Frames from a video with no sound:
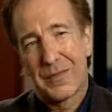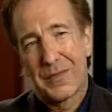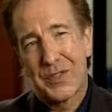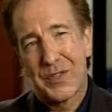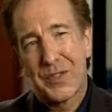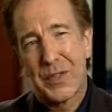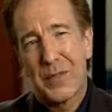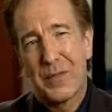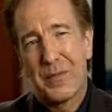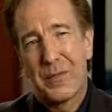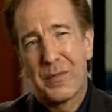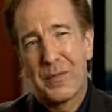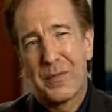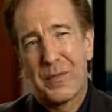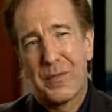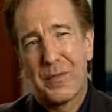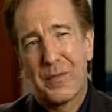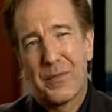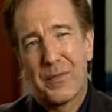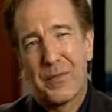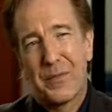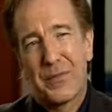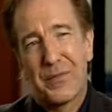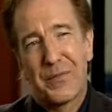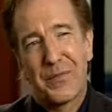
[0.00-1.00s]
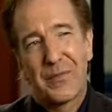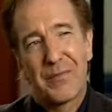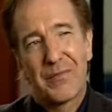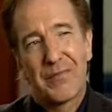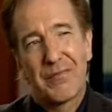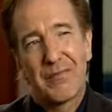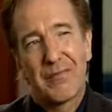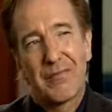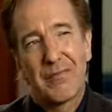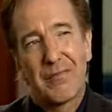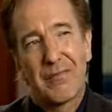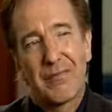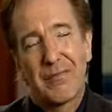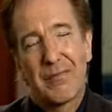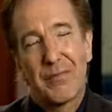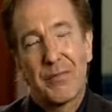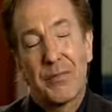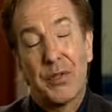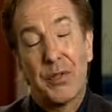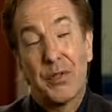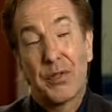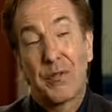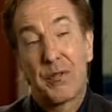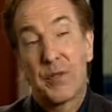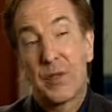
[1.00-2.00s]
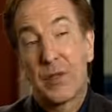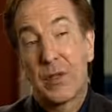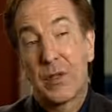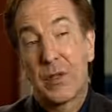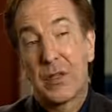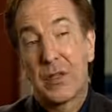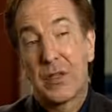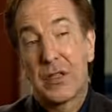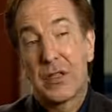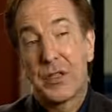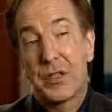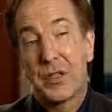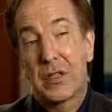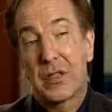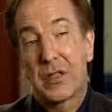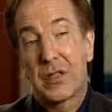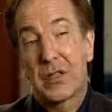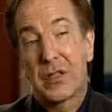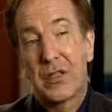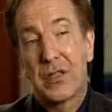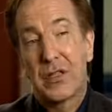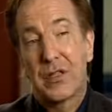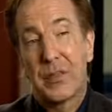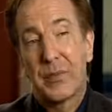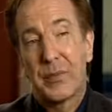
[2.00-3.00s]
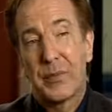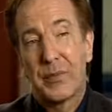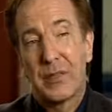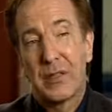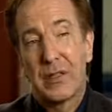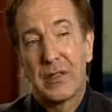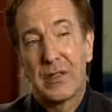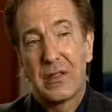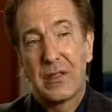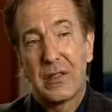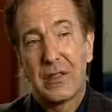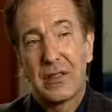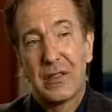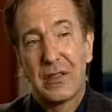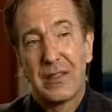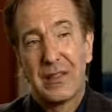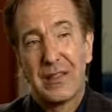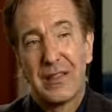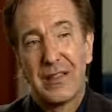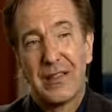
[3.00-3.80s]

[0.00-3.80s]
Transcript: some beautiful words strung together brilliantly.